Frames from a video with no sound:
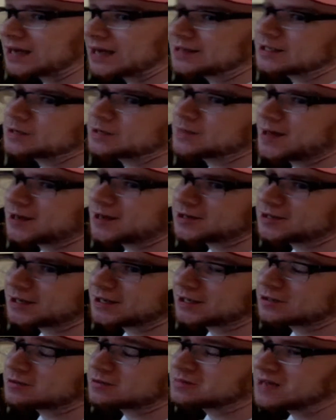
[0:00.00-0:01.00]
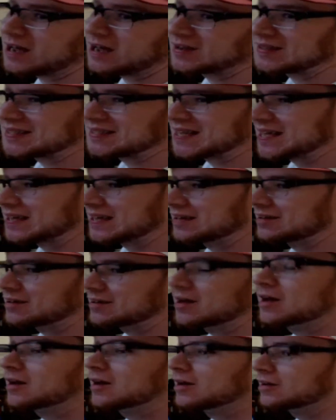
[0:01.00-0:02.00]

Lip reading: I did manage to get them down 10.